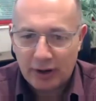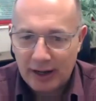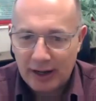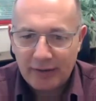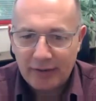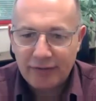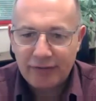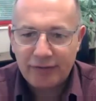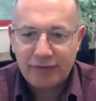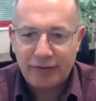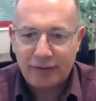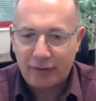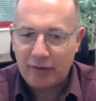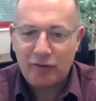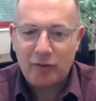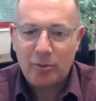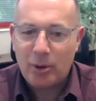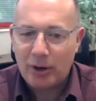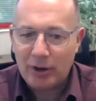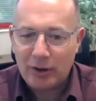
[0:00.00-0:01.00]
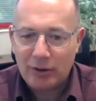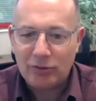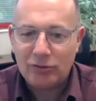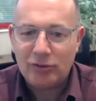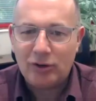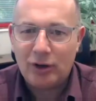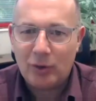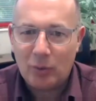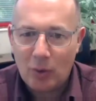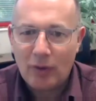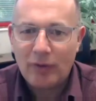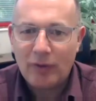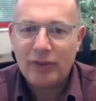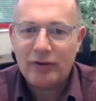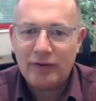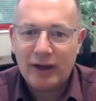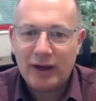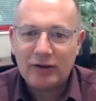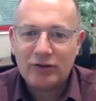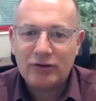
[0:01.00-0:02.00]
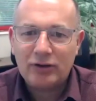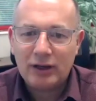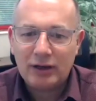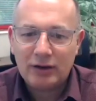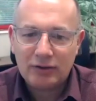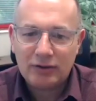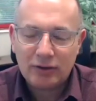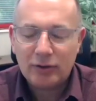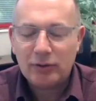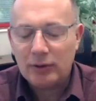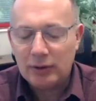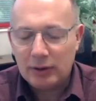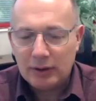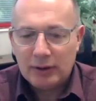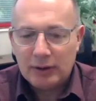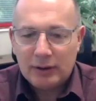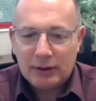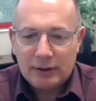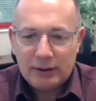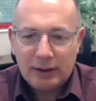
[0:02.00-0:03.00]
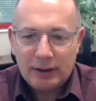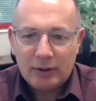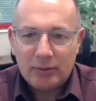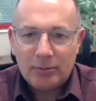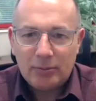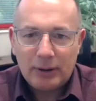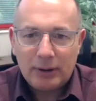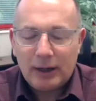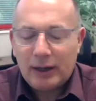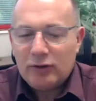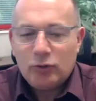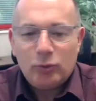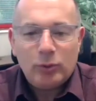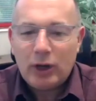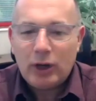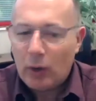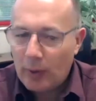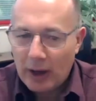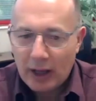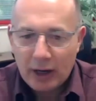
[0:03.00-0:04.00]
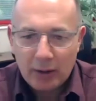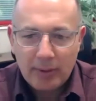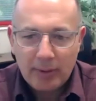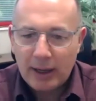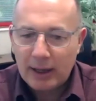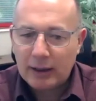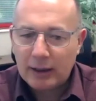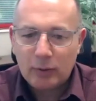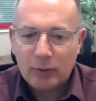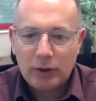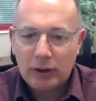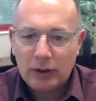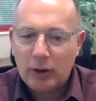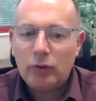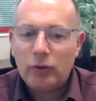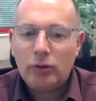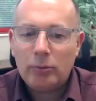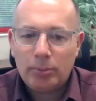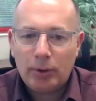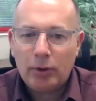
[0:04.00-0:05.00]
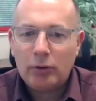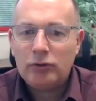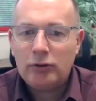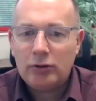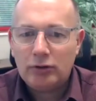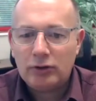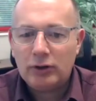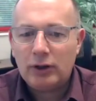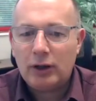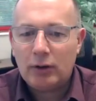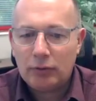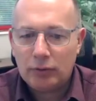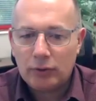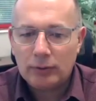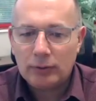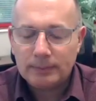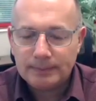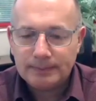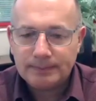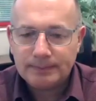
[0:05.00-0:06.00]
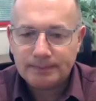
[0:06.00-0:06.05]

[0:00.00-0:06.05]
not enough for everybody who's going to want the vaccine. So, but at least we know how to make it. We know the process to go through.